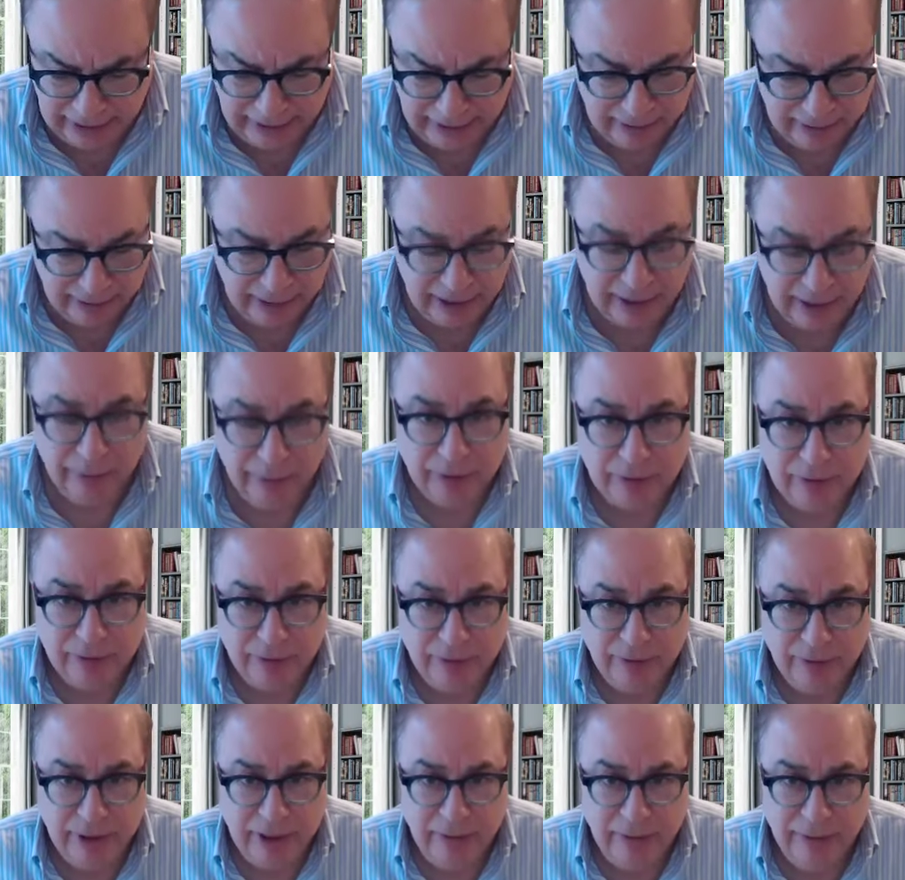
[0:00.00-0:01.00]
And they worked
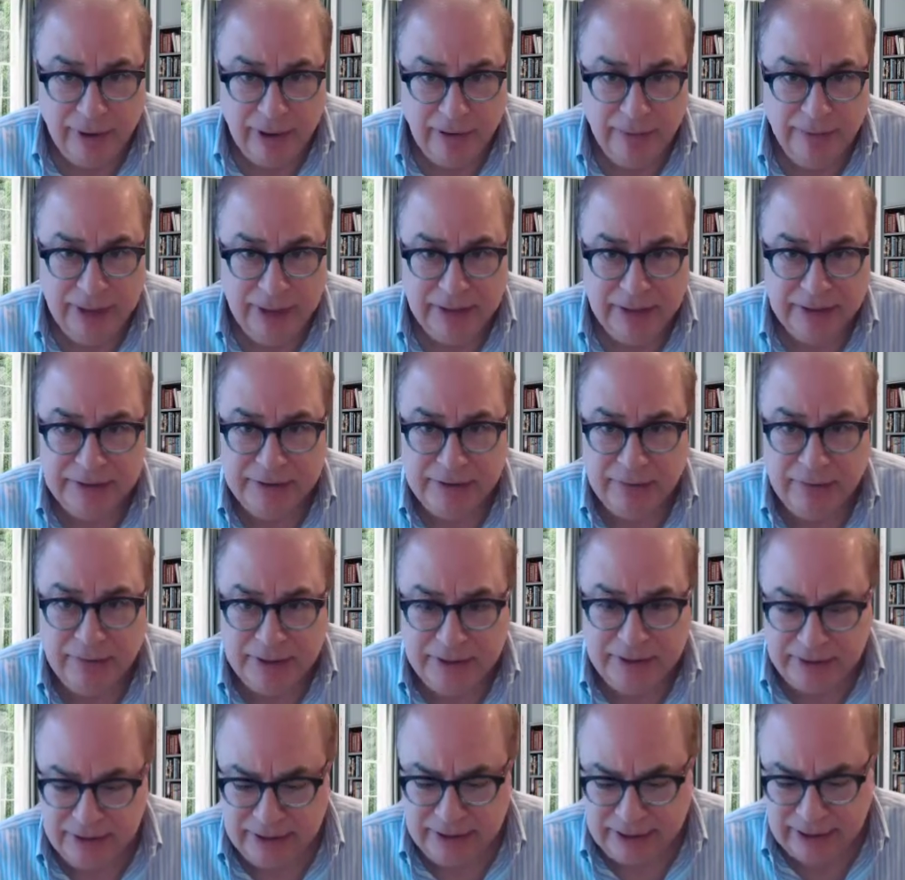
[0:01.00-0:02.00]
really well because it
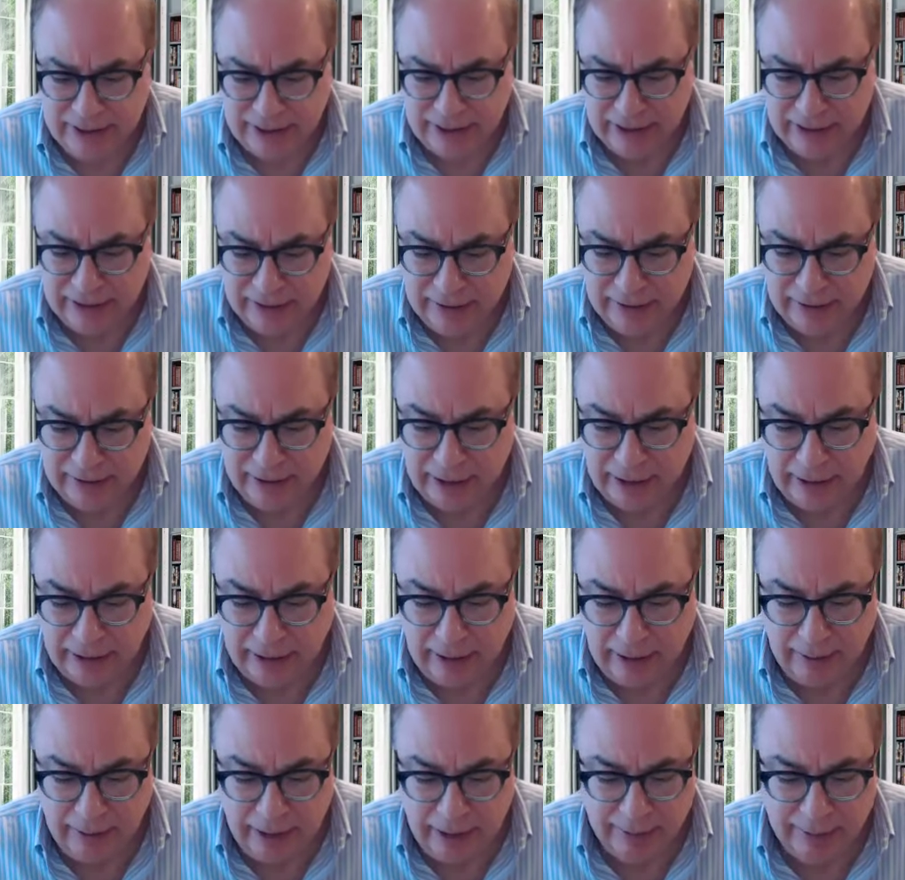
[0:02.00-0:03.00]
wasn't
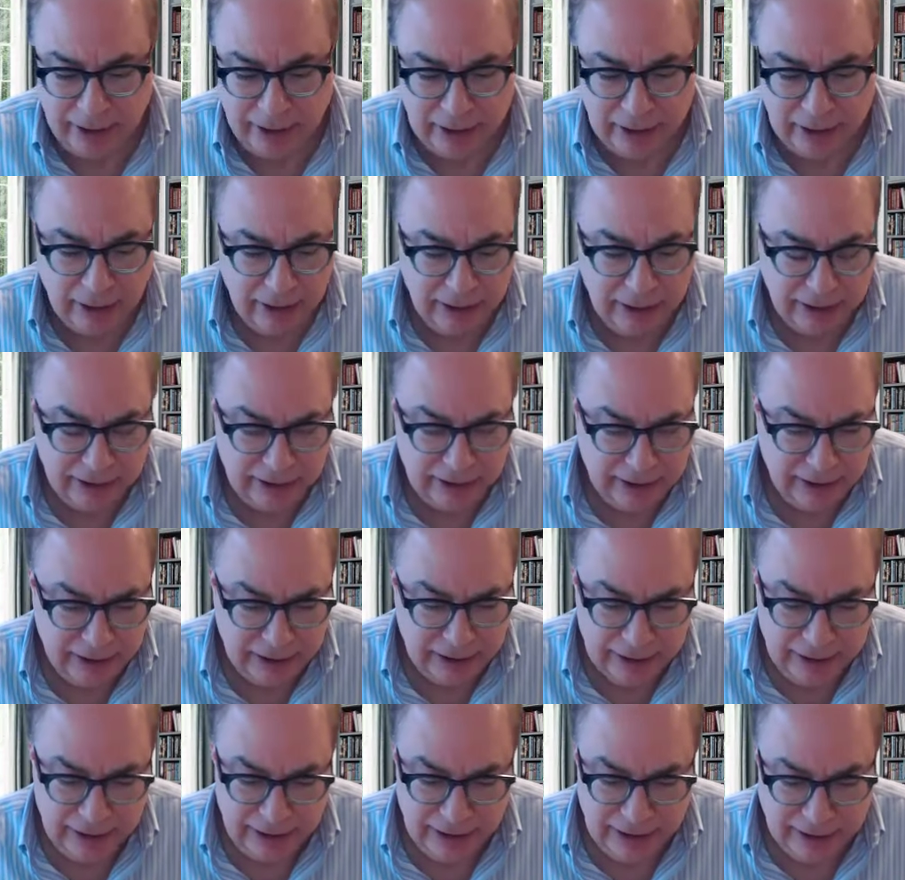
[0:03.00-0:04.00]
I'm going to call it
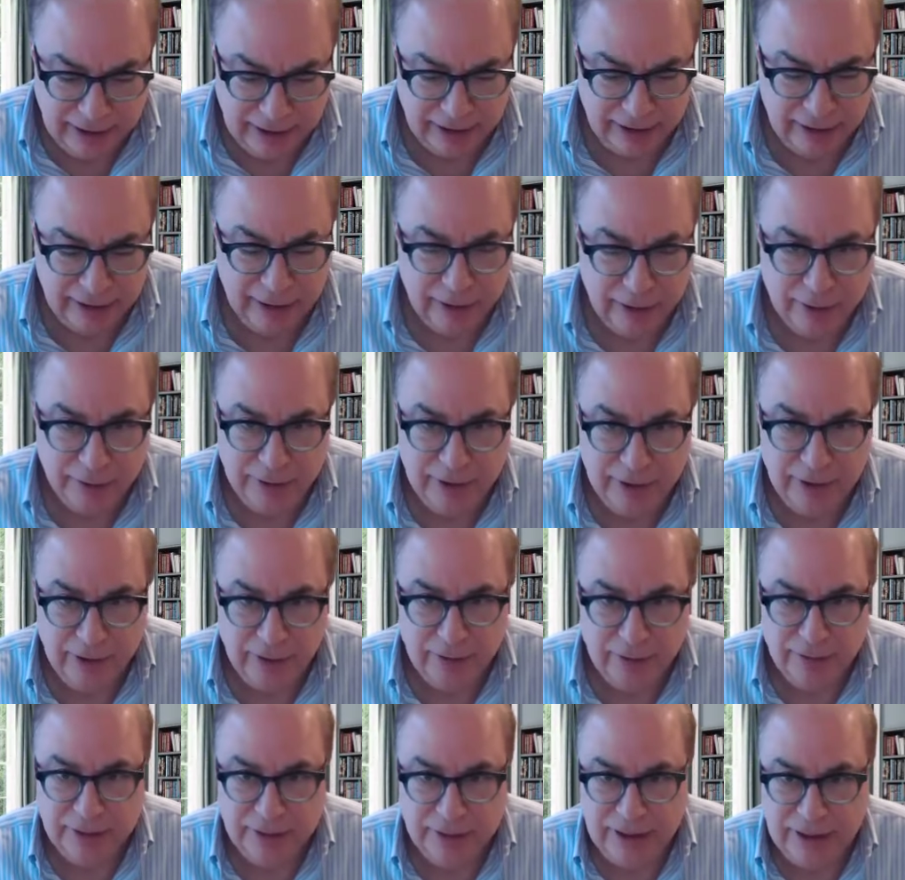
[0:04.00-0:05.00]
the
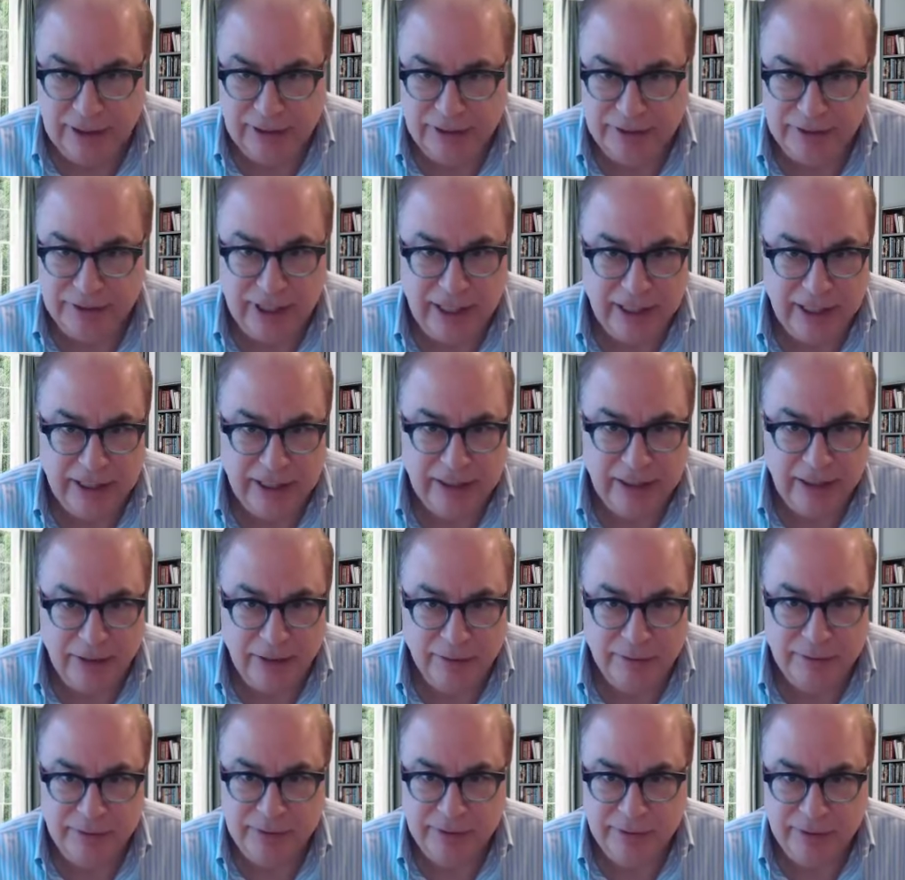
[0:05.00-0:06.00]
old stated
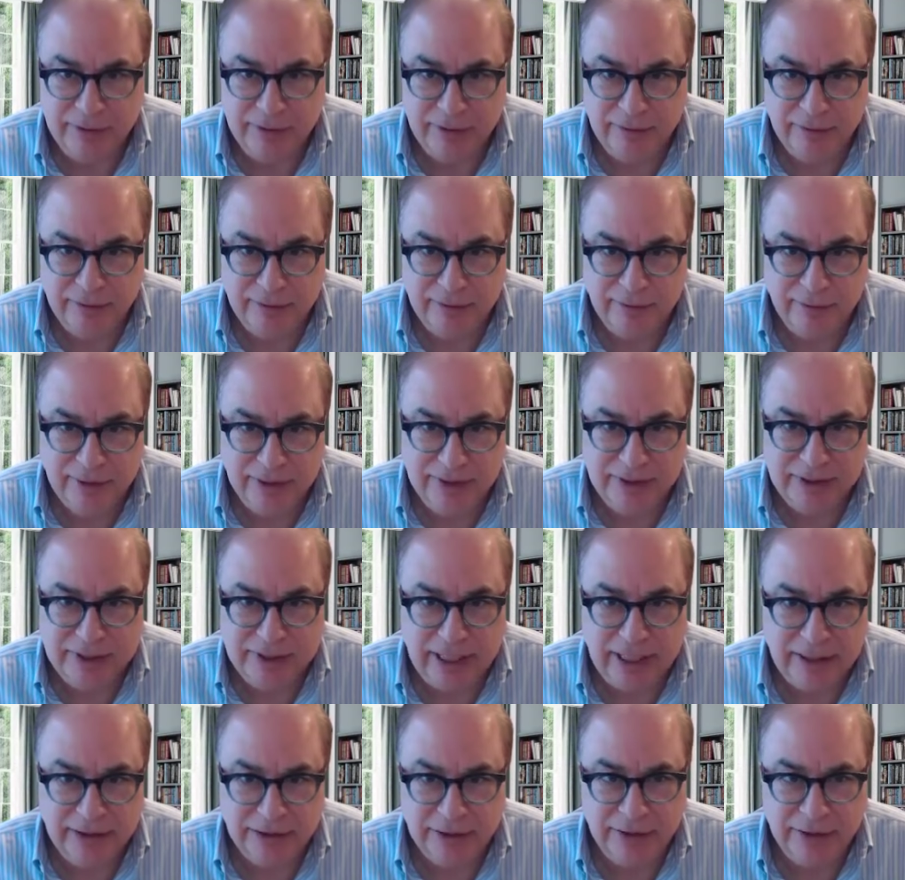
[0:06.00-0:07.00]
loans where you would
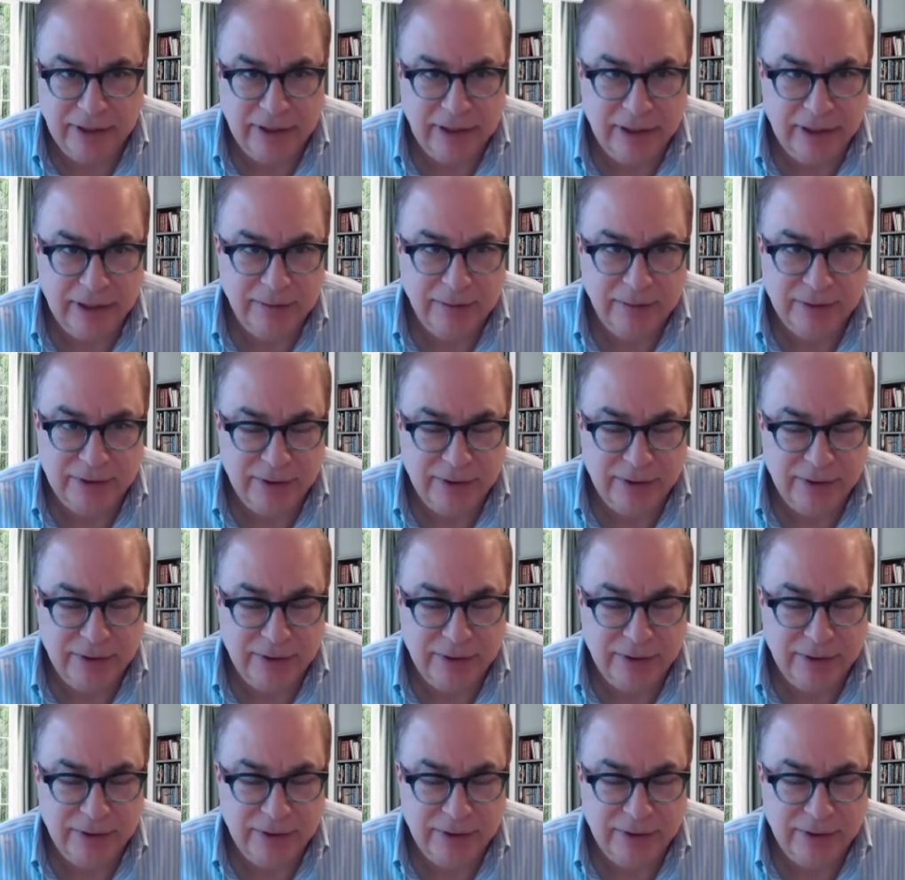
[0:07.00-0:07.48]
state your income.